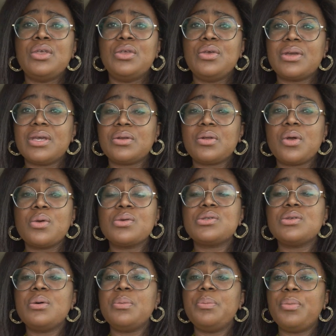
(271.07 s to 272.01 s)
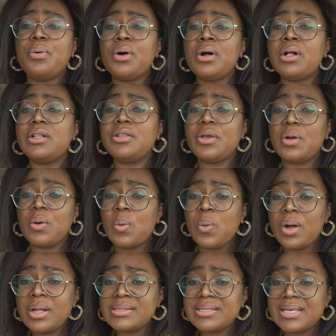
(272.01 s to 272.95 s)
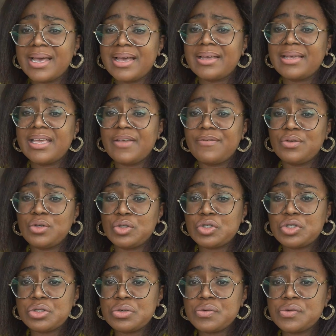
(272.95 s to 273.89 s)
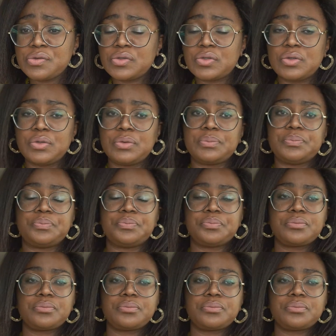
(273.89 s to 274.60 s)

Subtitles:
You can also boil your water if you choose to.